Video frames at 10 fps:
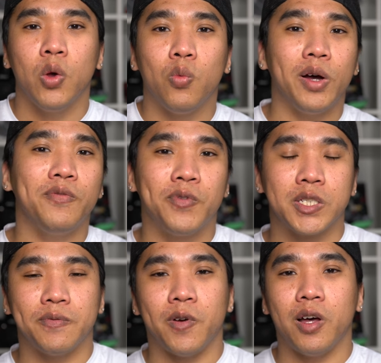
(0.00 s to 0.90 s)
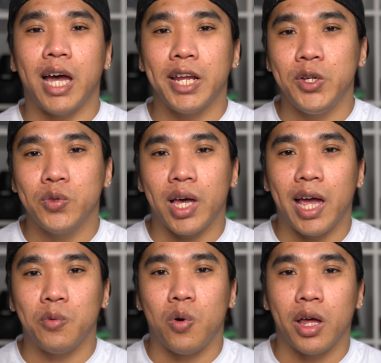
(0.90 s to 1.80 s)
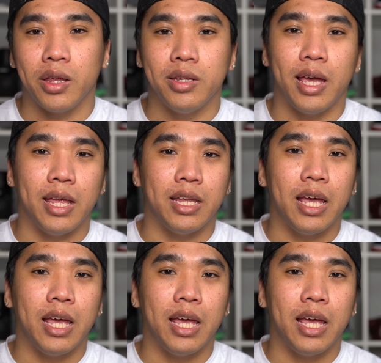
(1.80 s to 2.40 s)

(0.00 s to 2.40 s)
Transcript: Well, first of all, I knew that I wanted an